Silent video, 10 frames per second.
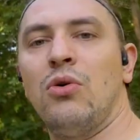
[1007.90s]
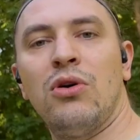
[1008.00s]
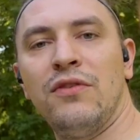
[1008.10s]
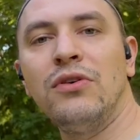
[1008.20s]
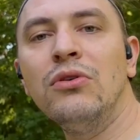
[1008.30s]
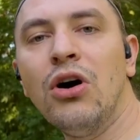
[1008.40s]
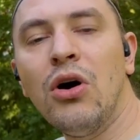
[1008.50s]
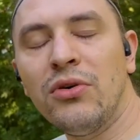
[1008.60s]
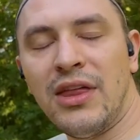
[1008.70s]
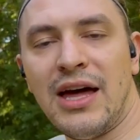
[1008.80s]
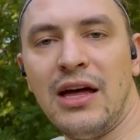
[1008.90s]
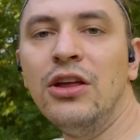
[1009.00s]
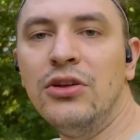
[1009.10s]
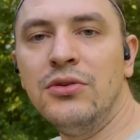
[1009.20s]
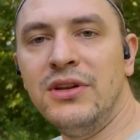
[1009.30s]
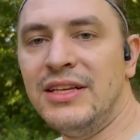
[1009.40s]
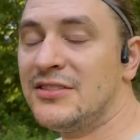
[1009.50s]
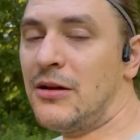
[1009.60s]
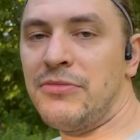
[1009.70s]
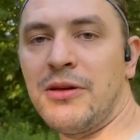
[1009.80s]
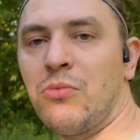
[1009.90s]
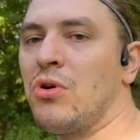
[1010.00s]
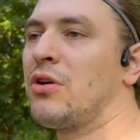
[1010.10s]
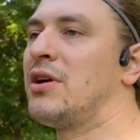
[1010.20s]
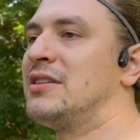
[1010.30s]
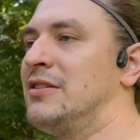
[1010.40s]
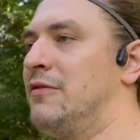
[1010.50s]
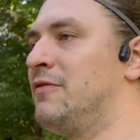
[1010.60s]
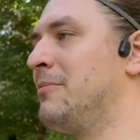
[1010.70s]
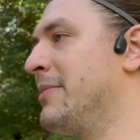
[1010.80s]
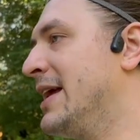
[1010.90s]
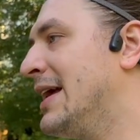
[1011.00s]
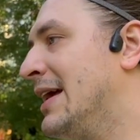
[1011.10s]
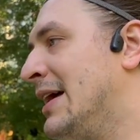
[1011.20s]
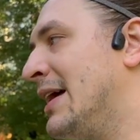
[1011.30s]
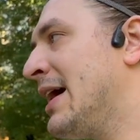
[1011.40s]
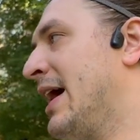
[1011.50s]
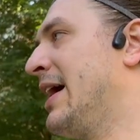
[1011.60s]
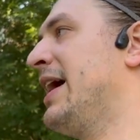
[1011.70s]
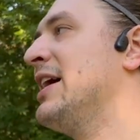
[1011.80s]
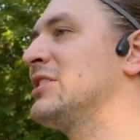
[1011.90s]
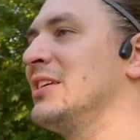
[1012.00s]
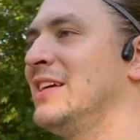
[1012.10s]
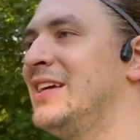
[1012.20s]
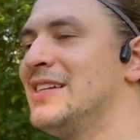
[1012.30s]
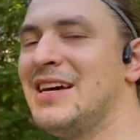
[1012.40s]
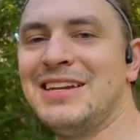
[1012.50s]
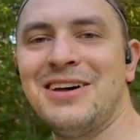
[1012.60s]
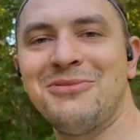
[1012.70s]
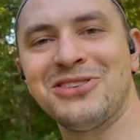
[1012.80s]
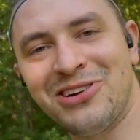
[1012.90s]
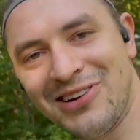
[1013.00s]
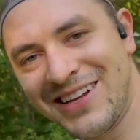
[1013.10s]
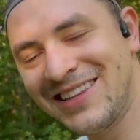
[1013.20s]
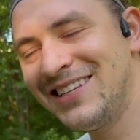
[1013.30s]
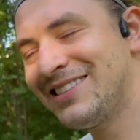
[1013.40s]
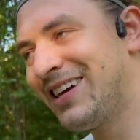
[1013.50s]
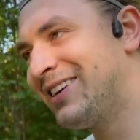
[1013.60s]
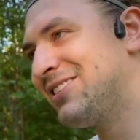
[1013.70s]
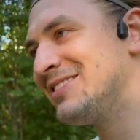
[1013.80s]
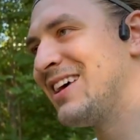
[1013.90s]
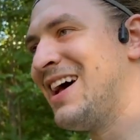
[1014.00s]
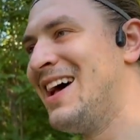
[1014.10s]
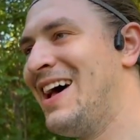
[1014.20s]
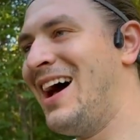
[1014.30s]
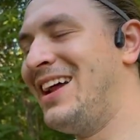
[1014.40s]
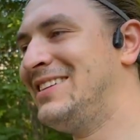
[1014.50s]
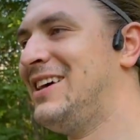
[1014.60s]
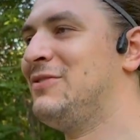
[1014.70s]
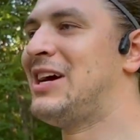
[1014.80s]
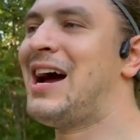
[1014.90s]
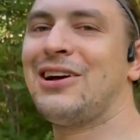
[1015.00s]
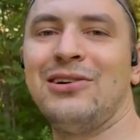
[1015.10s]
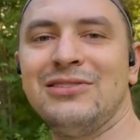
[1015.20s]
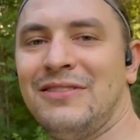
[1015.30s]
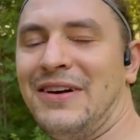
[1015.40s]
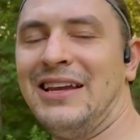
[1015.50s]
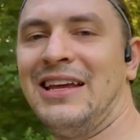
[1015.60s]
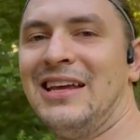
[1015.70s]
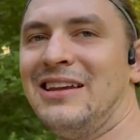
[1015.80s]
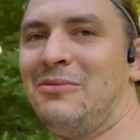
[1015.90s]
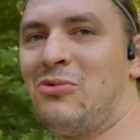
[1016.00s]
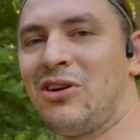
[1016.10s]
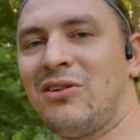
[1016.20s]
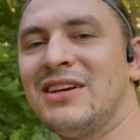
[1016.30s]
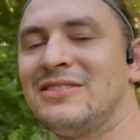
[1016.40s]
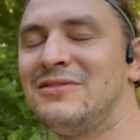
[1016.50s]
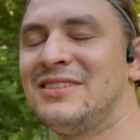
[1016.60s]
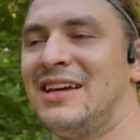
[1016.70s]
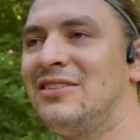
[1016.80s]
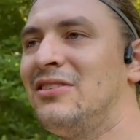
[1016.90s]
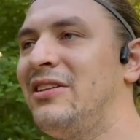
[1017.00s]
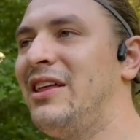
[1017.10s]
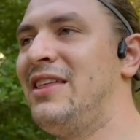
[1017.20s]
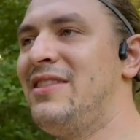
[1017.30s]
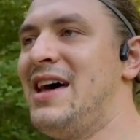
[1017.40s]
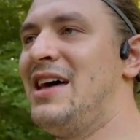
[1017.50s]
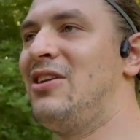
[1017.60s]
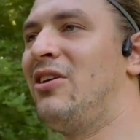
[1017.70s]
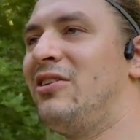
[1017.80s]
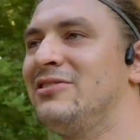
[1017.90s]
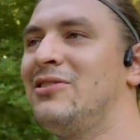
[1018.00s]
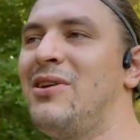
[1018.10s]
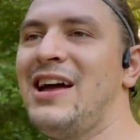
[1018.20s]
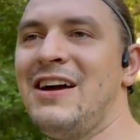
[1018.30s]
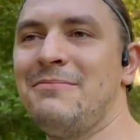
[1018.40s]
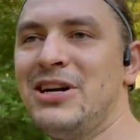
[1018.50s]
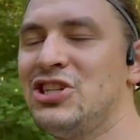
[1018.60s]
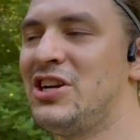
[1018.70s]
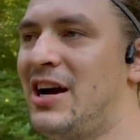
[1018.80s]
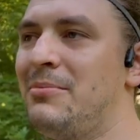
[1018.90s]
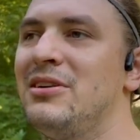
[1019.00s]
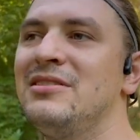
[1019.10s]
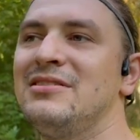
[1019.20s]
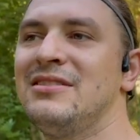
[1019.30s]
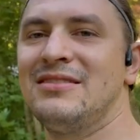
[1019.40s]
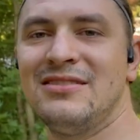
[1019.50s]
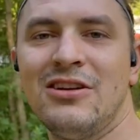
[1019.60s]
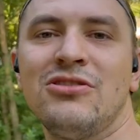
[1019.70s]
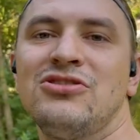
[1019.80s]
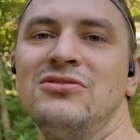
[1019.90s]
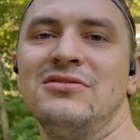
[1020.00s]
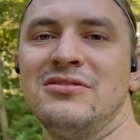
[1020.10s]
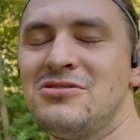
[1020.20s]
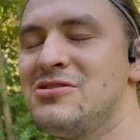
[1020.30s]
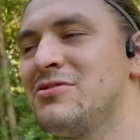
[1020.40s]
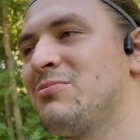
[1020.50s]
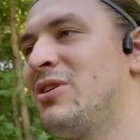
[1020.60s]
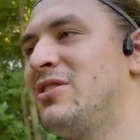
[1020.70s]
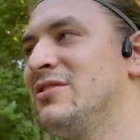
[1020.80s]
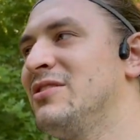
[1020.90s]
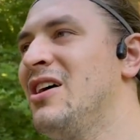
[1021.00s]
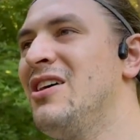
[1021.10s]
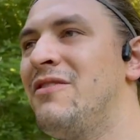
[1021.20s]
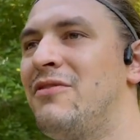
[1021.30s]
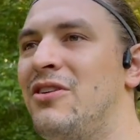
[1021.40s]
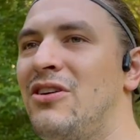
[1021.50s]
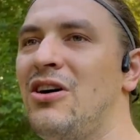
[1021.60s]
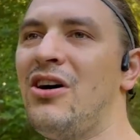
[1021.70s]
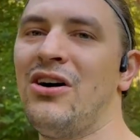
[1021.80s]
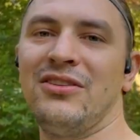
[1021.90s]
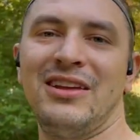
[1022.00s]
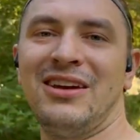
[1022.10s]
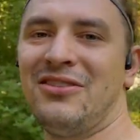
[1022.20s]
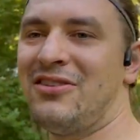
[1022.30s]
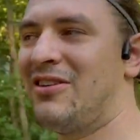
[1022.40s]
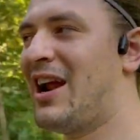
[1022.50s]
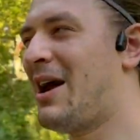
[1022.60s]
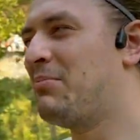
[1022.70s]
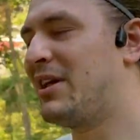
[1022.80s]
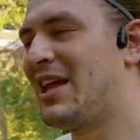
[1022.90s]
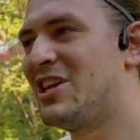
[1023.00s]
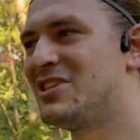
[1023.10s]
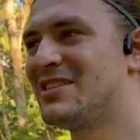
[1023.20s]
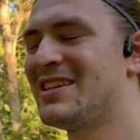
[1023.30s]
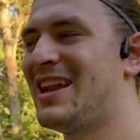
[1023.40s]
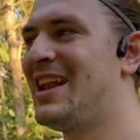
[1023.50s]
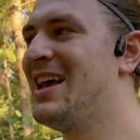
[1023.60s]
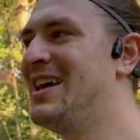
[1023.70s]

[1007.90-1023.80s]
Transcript: or if you know that you need something more aggressive. For me, I actually intend on returning these sandals. I just have Chacos if I need a more aggressive sandal. And then also I have my Shammas and the Xero Shoes and the Earth Runners for all the other applications. And